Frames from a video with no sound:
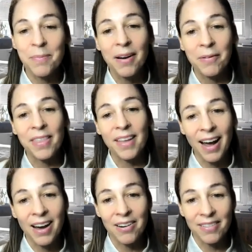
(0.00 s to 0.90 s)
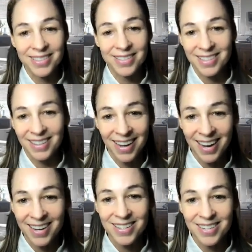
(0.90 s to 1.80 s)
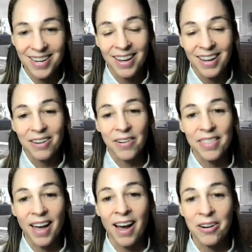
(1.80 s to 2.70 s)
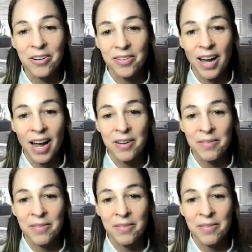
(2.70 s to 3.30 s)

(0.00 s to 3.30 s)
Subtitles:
but without, this is the catch, without